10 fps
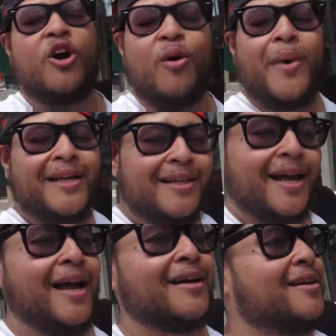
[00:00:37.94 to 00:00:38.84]
know, my
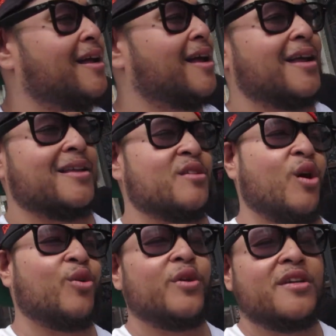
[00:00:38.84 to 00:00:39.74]
dad has
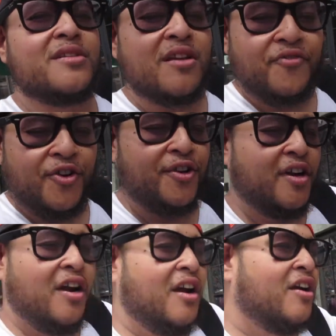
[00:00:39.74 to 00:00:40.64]
always suffered
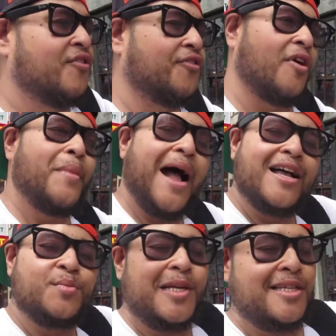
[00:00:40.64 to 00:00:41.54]
from
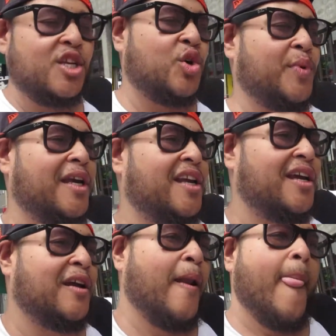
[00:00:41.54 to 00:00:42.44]
asthma and COPD.